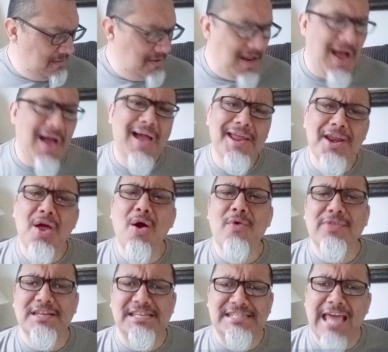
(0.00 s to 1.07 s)
Now I know
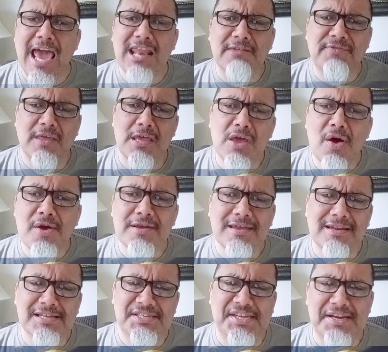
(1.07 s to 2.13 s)
the State of the
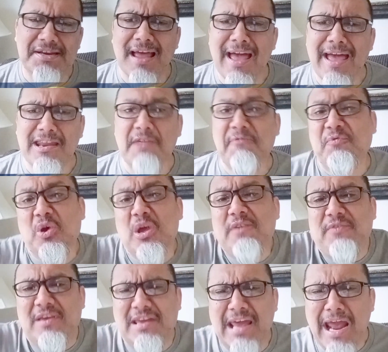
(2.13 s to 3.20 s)
Union is tonight, if you
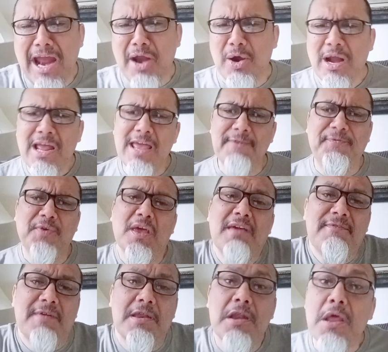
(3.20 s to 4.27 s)
even care, if you
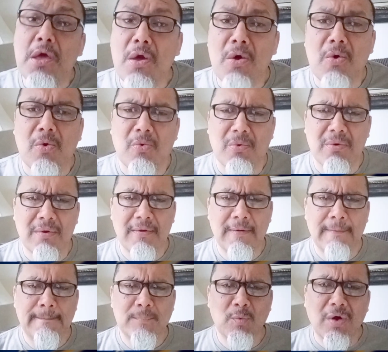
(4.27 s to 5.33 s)
even knew.
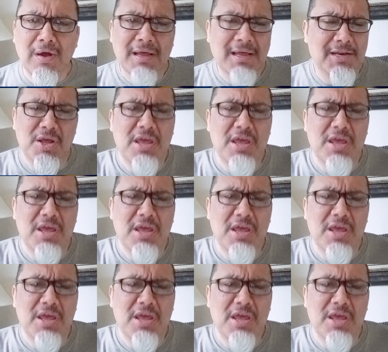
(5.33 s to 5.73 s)
What?